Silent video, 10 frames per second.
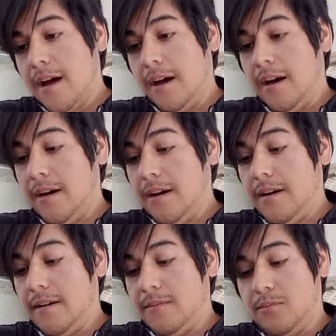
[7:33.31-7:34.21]

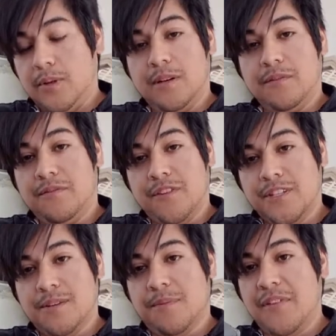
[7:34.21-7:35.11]
Uh, well,
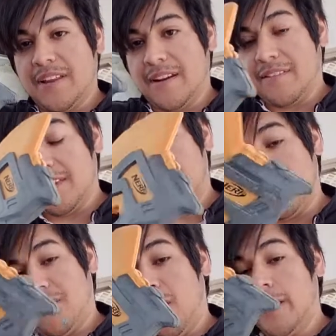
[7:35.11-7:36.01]
first to prevent everything
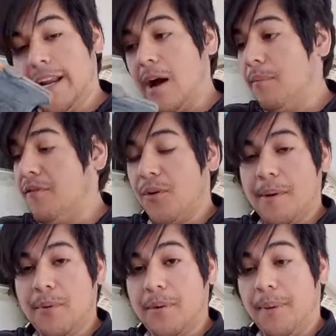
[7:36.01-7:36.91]
from falling out before
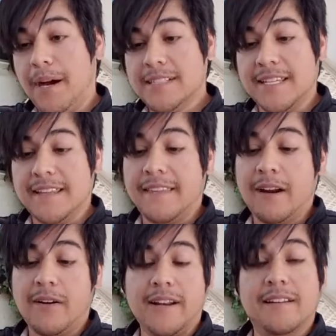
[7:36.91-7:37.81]
I put epoxy in
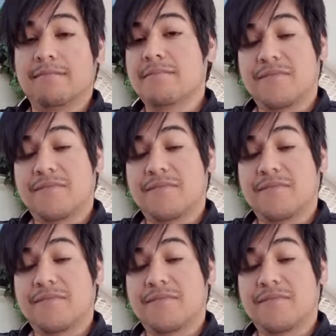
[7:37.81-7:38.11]
there and